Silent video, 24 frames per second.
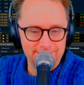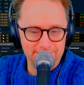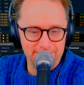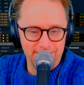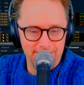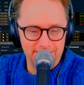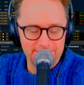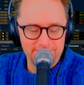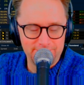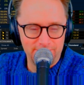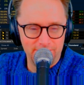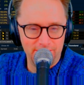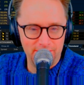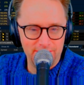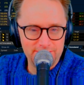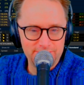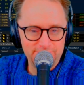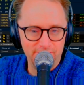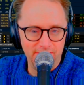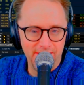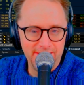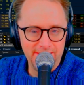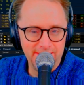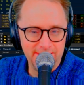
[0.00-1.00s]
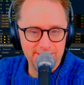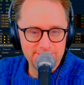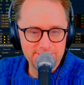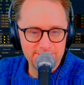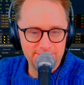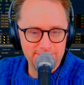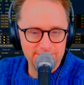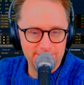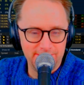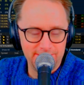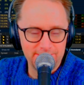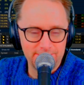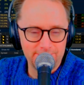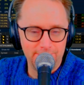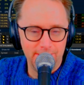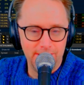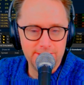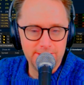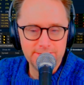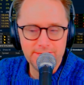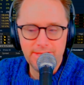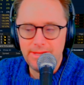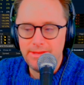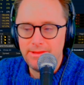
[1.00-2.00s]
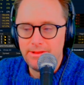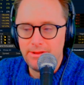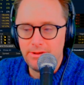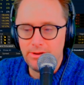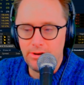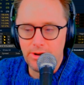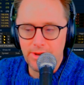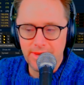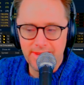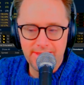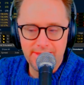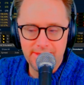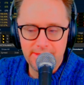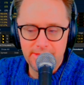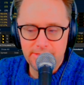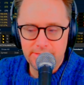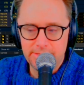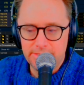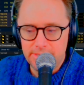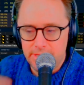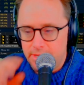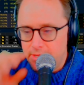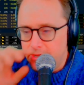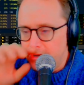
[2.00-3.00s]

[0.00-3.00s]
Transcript: as far as financial and otherwise, or kids.